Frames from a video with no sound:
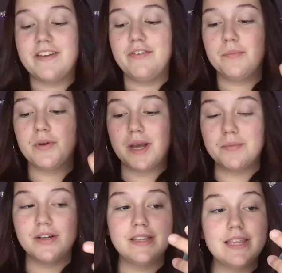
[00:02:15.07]
favorite
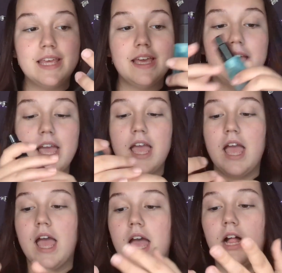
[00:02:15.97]
primer, the
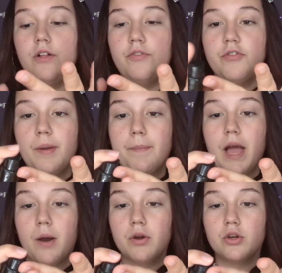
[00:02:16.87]
e.l.f.
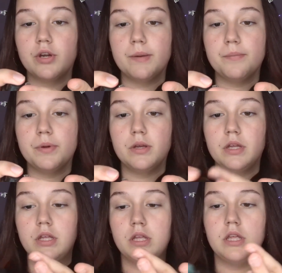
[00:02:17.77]
Power Grip.
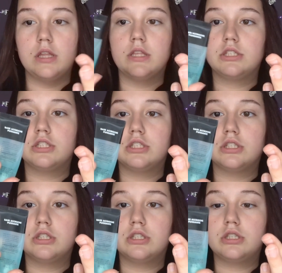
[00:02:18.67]
This
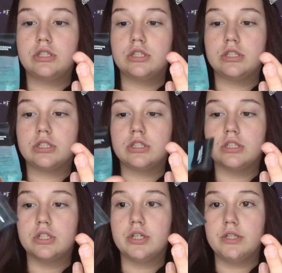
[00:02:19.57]
is just
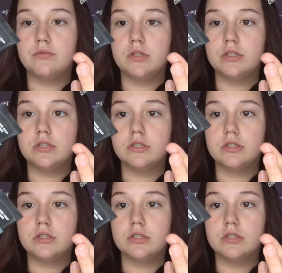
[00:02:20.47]
the green one.